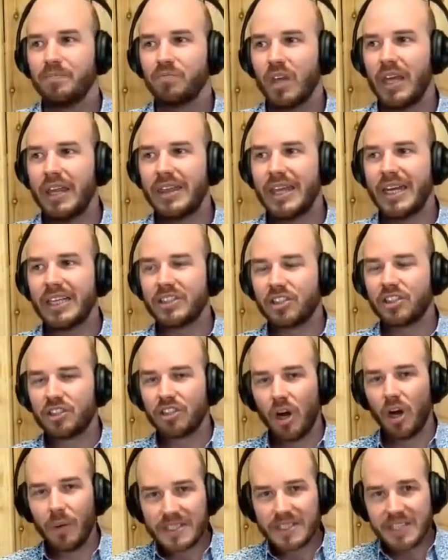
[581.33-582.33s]
that it's
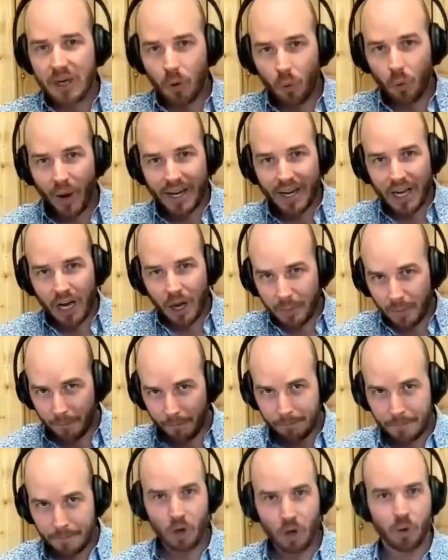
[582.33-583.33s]
so easy to wake up
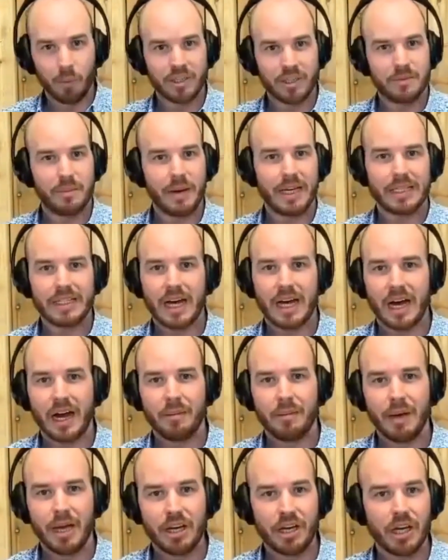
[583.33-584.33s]
and boom, it's
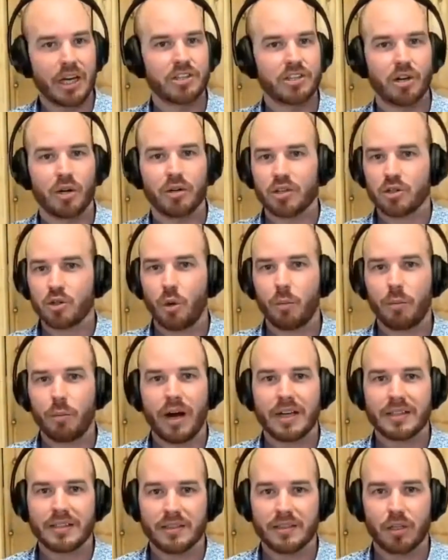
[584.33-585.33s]
bedtime, and you got to start this whole
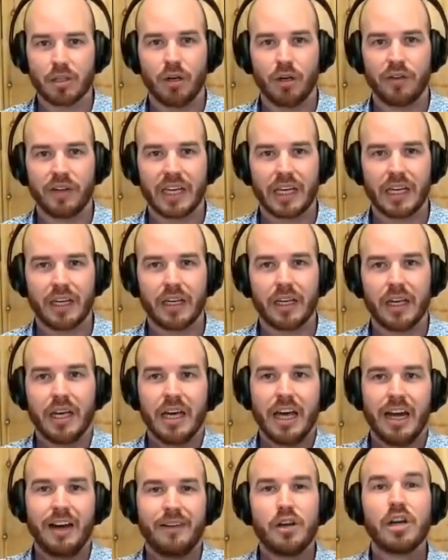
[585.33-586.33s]
process all over again.
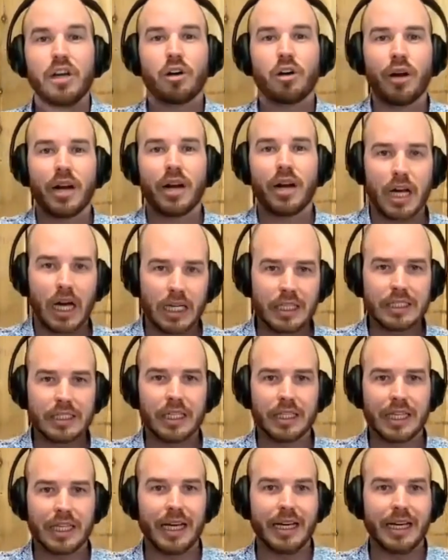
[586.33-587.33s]
And if you didn't create
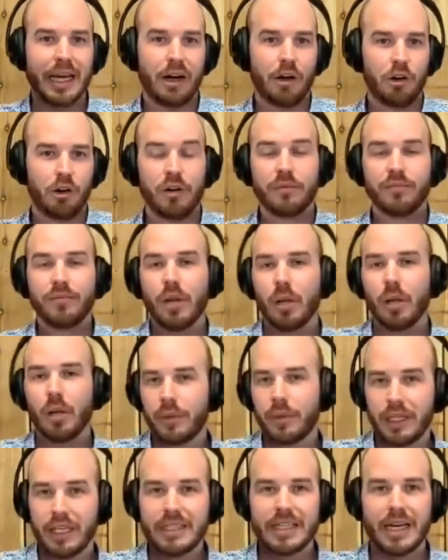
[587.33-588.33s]
content that day, or you didn't fill up
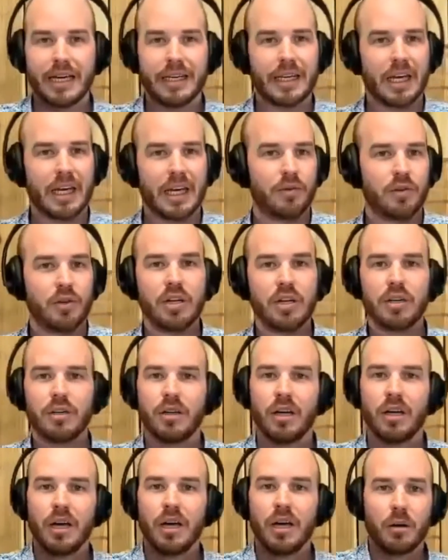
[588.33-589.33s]
the leads that day, or if you
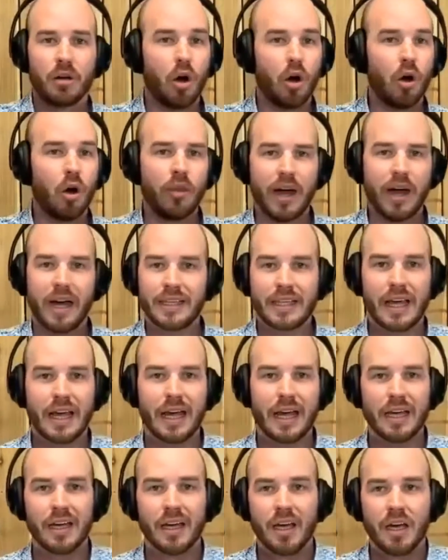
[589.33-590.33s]
didn't call that
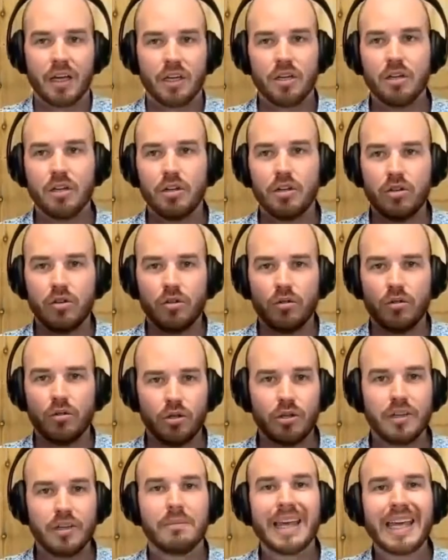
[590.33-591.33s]
day, you
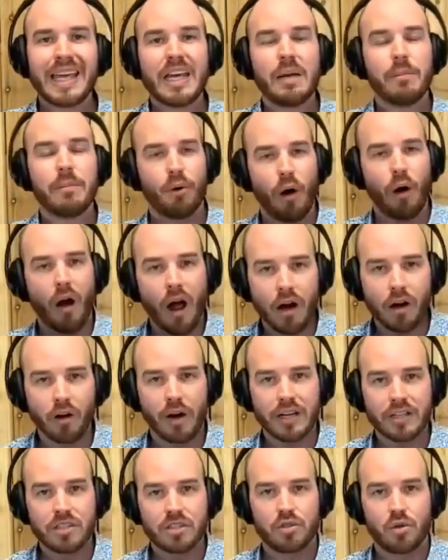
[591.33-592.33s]
didn't make any
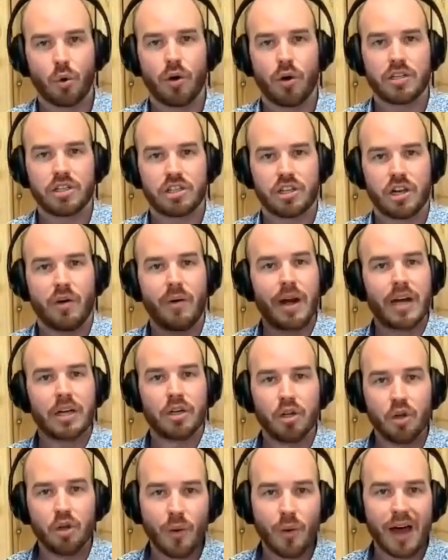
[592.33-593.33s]
progress towards
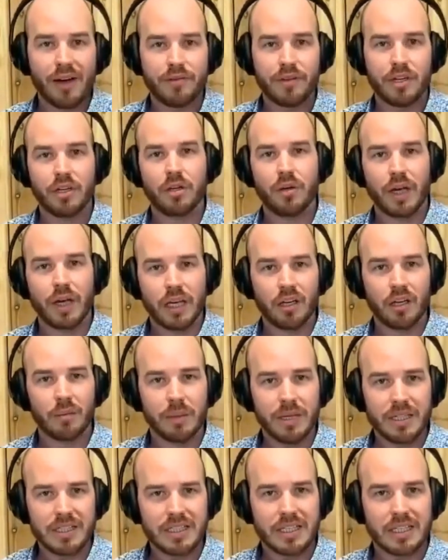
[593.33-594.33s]
generating new revenue in your
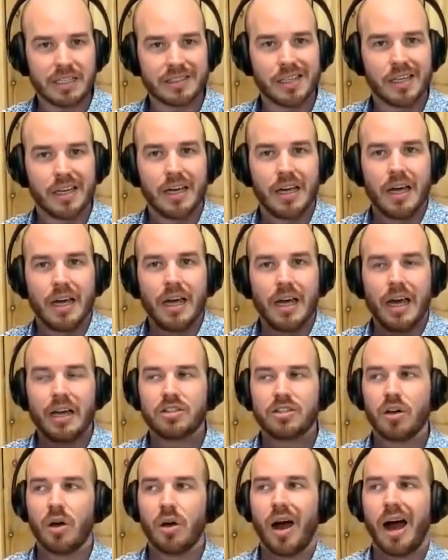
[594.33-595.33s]
business.
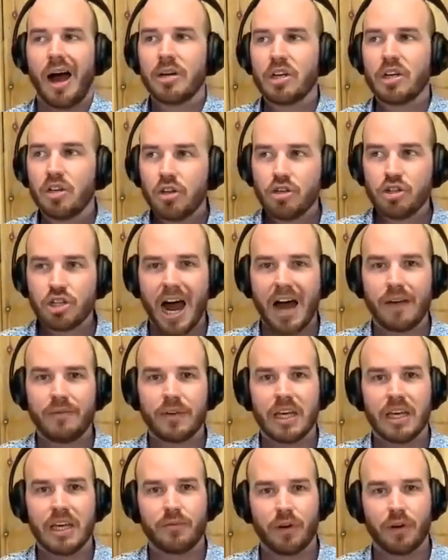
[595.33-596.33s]
And so I'm a huge
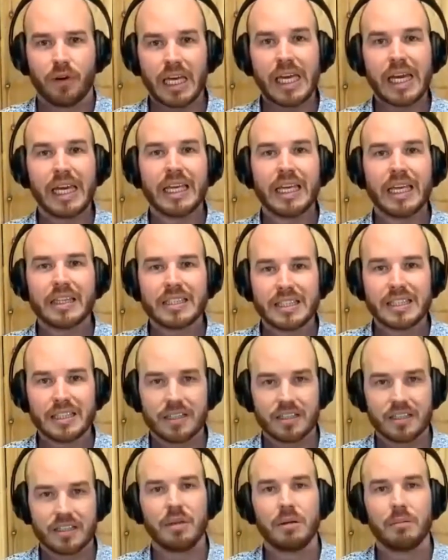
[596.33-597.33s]
advocate for getting the
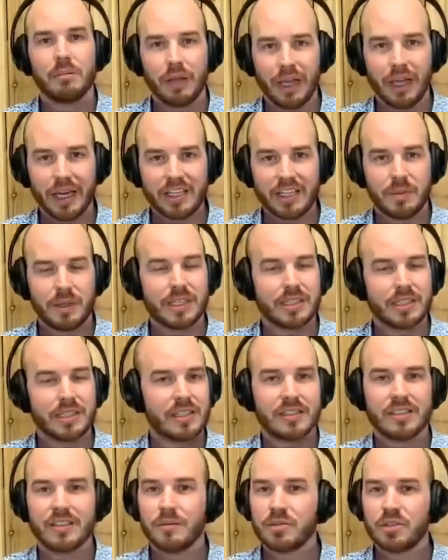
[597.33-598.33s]
system in place, because
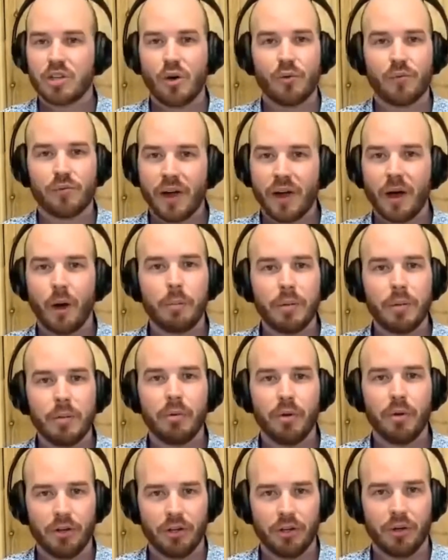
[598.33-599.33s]
systems don't fail,
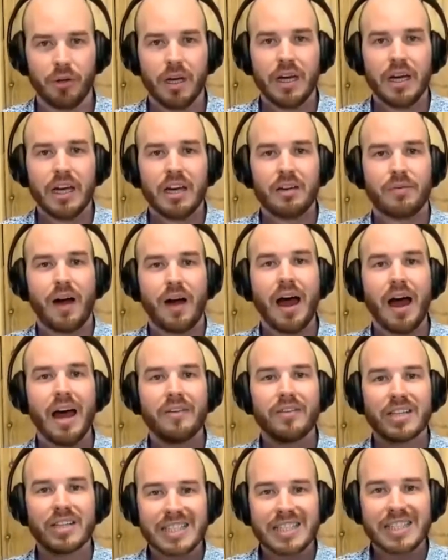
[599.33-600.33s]
people do. If I
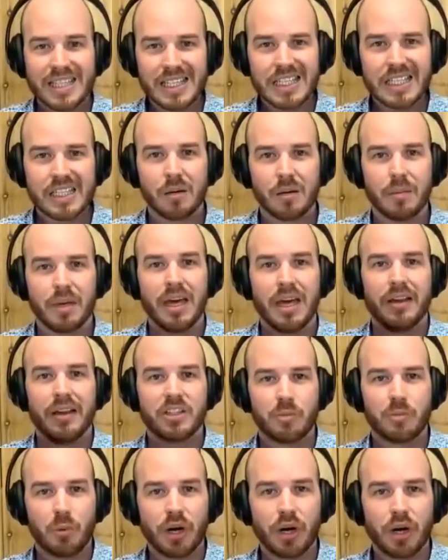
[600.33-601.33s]
have a system
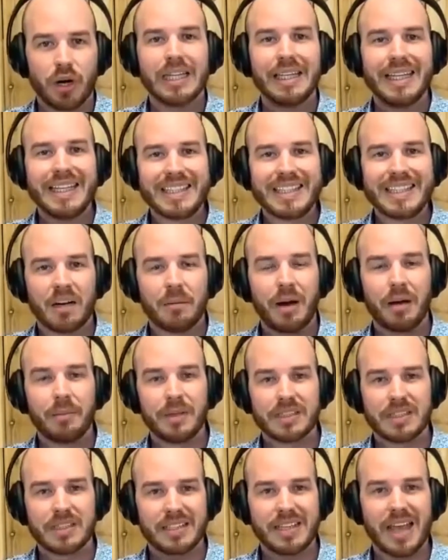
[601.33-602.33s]
that's bringing leads into my business